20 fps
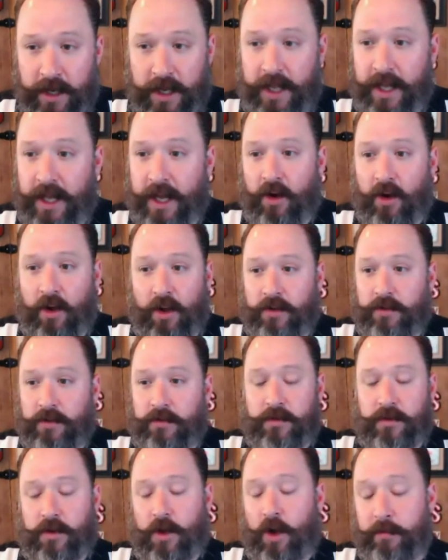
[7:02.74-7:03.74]
all
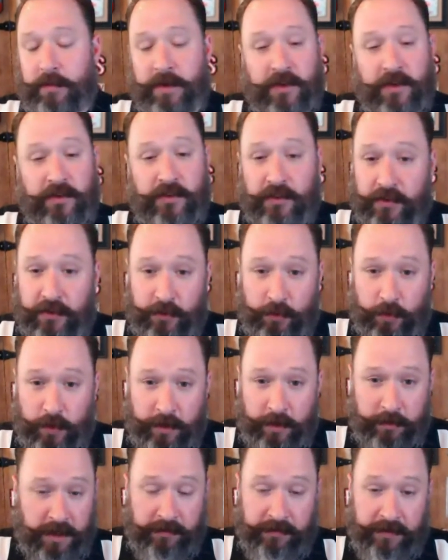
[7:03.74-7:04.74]
all businesses want to
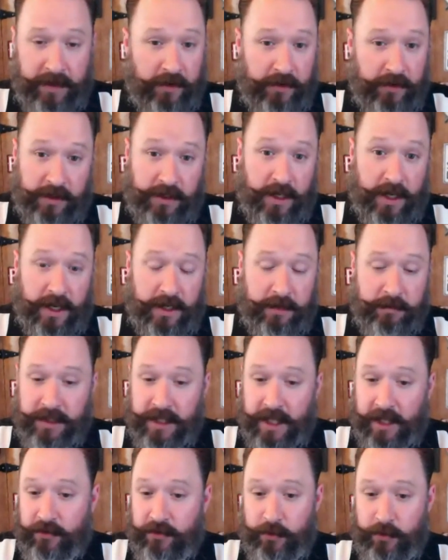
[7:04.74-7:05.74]
be found online. I mean,
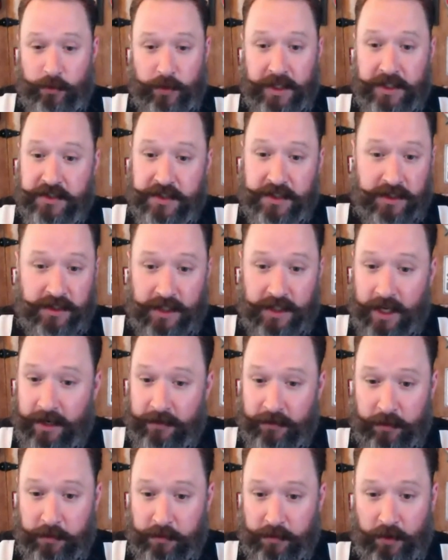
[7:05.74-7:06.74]
that's the reason a lot of
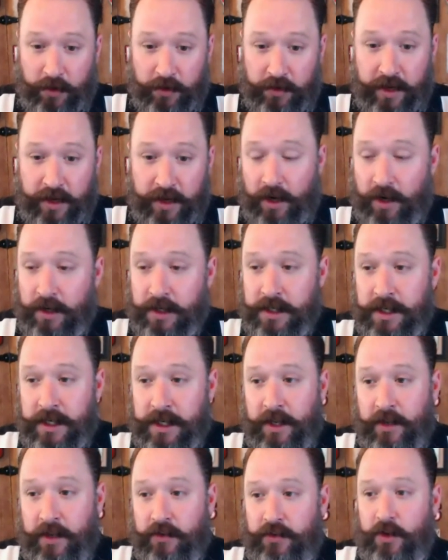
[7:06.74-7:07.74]
them are there.
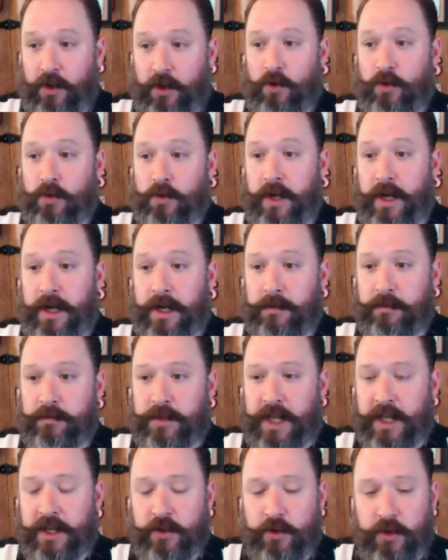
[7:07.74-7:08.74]
So um,
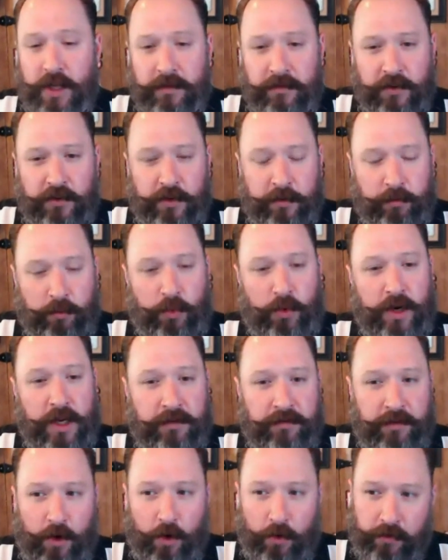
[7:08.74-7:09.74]
can you give us a
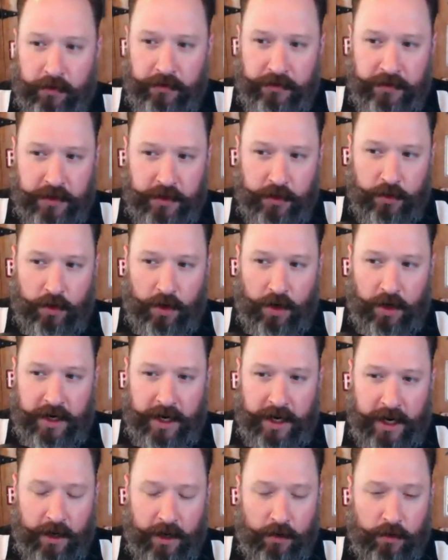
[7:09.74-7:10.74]
brief overview on
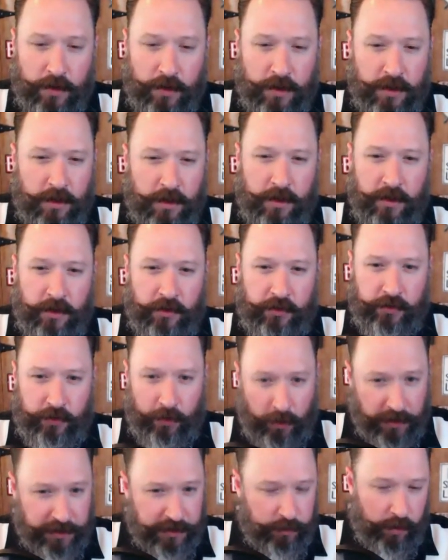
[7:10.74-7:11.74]
how
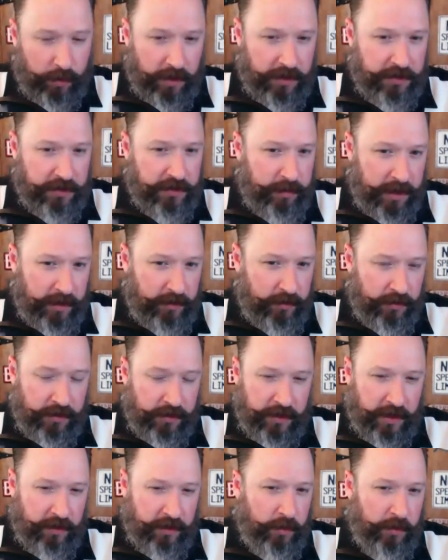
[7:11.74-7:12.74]
search works in Pinterest, because
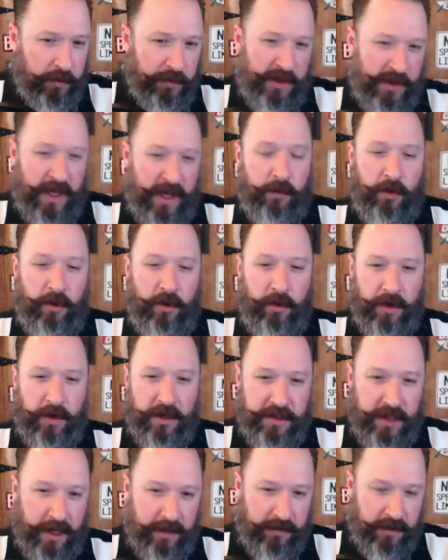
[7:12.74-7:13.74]
that's what we kind of really want to
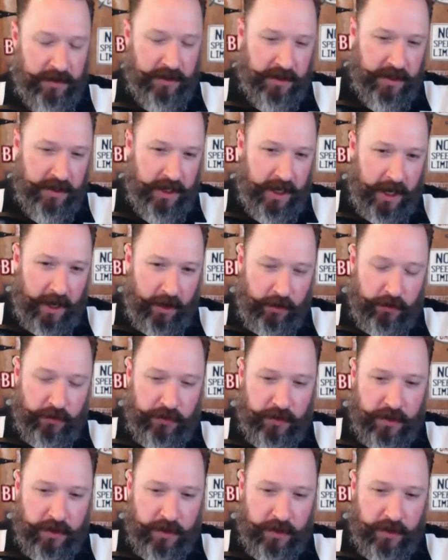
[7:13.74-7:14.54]
dive in today. How does,